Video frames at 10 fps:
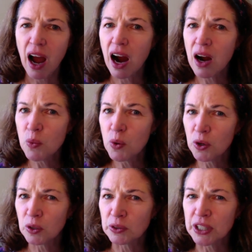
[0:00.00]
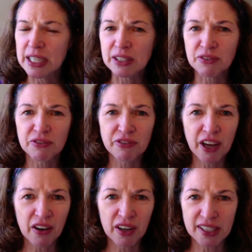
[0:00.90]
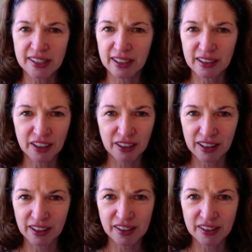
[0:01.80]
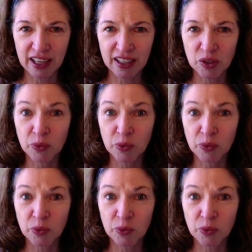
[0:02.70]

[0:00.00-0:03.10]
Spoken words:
Our world is very sedentary these days.